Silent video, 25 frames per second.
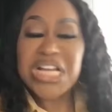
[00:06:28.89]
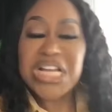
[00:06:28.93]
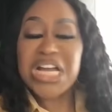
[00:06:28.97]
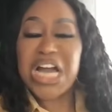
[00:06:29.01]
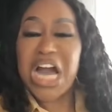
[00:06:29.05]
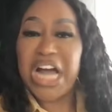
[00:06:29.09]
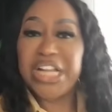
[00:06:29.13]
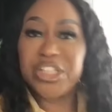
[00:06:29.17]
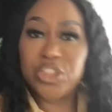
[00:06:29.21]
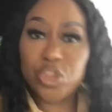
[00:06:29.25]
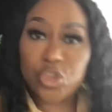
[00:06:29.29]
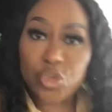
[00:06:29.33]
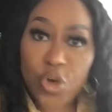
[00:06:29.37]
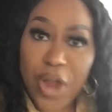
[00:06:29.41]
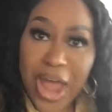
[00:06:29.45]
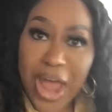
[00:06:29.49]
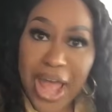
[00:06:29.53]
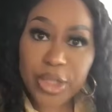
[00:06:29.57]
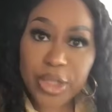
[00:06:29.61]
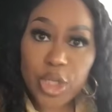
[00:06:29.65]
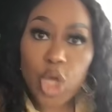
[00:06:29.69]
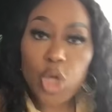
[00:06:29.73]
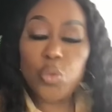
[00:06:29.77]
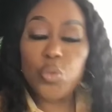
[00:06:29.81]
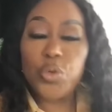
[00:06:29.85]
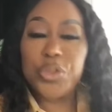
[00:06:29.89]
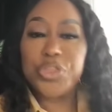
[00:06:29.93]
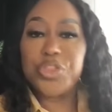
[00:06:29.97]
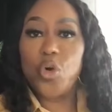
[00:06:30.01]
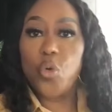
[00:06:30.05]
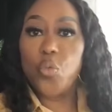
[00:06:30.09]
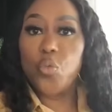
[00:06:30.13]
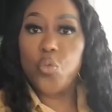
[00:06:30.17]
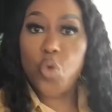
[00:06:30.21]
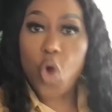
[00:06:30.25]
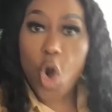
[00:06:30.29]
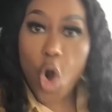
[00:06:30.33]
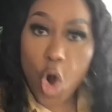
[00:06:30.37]
contract with the
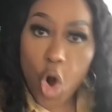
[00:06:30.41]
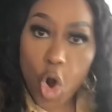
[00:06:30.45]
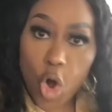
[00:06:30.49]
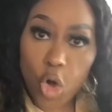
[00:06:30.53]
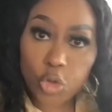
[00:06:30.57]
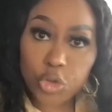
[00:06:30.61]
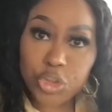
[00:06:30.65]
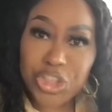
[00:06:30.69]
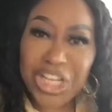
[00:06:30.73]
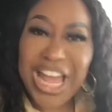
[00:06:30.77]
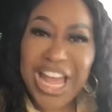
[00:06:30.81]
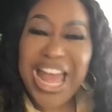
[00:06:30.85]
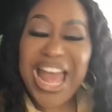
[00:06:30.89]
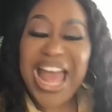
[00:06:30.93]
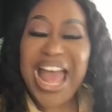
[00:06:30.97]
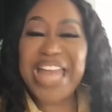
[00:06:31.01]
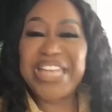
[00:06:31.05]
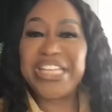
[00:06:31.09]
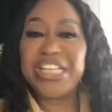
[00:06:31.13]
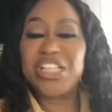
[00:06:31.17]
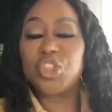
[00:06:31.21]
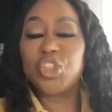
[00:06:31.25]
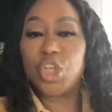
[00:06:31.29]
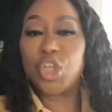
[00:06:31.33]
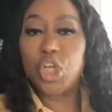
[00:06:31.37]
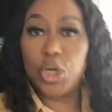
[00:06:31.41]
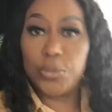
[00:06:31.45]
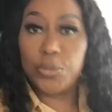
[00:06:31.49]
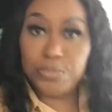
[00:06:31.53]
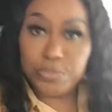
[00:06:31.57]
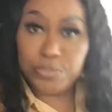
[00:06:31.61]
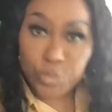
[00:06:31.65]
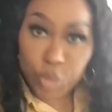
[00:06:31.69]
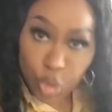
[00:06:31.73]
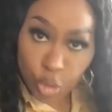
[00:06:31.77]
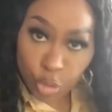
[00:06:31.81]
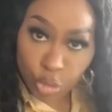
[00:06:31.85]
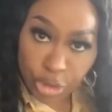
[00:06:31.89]
world and its
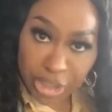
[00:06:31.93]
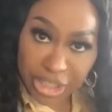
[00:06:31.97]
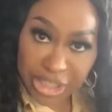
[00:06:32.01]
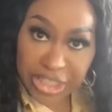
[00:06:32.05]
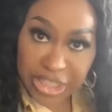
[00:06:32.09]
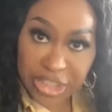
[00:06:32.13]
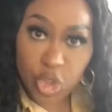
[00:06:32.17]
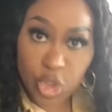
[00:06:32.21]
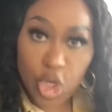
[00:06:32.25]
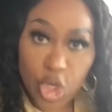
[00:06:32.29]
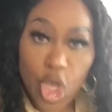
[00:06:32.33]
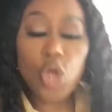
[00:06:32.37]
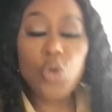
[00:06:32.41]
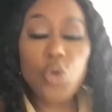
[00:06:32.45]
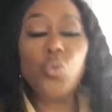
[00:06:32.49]
communities.